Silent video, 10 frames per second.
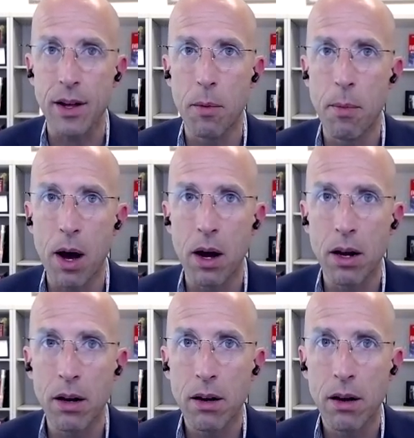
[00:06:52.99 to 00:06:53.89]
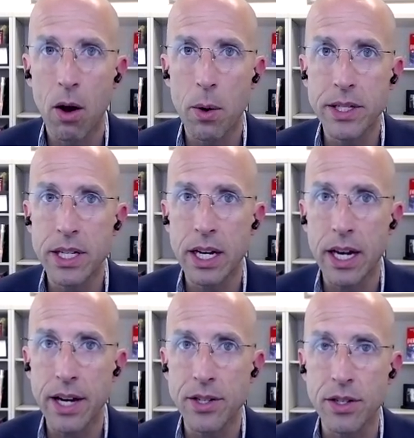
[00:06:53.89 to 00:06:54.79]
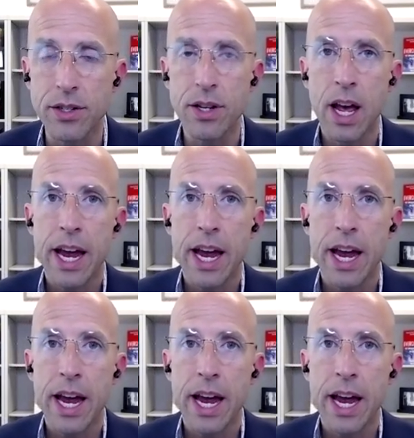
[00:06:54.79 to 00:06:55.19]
among OECD nations